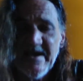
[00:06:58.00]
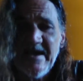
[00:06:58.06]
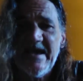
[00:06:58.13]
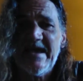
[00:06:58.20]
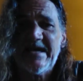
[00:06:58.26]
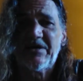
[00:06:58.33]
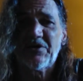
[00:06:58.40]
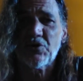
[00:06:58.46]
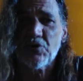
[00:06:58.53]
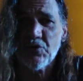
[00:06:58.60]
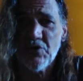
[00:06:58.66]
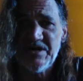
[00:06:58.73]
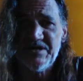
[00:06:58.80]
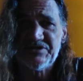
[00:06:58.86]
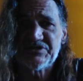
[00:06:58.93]

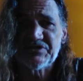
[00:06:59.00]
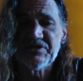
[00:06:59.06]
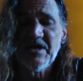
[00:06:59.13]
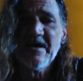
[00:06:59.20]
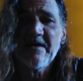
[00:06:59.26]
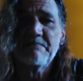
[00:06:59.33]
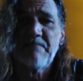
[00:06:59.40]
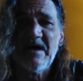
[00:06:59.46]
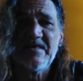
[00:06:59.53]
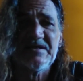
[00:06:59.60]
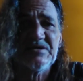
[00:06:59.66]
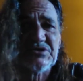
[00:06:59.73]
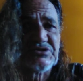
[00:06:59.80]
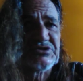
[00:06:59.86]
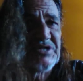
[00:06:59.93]
increased by
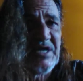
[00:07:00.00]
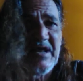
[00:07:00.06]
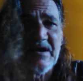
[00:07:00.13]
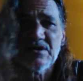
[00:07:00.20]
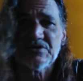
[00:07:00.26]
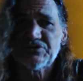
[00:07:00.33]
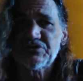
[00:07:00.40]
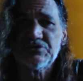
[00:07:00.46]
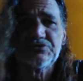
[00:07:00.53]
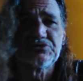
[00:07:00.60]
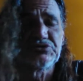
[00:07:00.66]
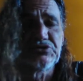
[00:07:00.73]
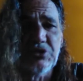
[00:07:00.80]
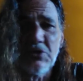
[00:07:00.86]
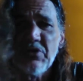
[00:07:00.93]
these channels who
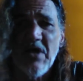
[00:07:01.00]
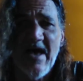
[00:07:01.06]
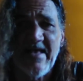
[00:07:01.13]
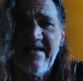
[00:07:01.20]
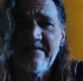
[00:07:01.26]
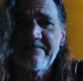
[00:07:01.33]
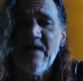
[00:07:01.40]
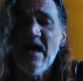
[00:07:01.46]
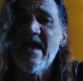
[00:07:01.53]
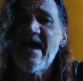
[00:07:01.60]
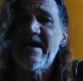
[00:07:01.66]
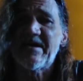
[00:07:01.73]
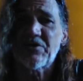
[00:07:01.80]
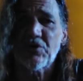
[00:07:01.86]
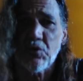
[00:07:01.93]
do not give
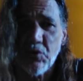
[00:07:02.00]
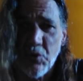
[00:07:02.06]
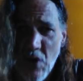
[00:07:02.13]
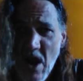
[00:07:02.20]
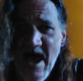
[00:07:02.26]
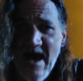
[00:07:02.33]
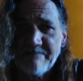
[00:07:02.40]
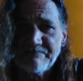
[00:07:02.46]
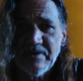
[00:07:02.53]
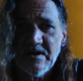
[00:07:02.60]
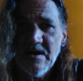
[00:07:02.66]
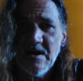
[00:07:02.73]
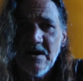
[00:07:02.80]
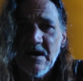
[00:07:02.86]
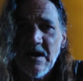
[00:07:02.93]
a crap
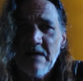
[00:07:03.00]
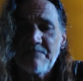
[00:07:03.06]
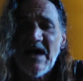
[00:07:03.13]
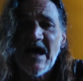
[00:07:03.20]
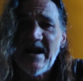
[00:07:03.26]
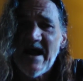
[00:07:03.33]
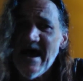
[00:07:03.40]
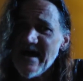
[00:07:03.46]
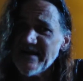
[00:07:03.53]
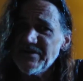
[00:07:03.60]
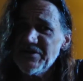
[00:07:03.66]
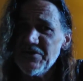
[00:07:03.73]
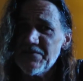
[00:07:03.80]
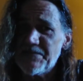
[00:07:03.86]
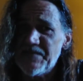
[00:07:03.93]
about how
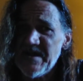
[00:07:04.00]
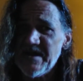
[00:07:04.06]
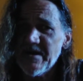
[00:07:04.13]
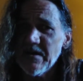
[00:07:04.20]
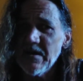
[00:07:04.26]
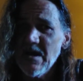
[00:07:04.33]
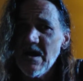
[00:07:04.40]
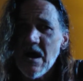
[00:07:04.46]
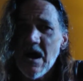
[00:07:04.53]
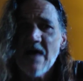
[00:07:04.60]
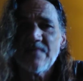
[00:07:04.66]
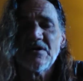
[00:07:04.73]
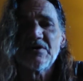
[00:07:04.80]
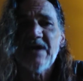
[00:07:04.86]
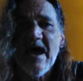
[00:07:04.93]
you feel
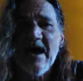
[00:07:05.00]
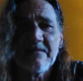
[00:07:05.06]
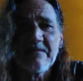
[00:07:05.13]
other than how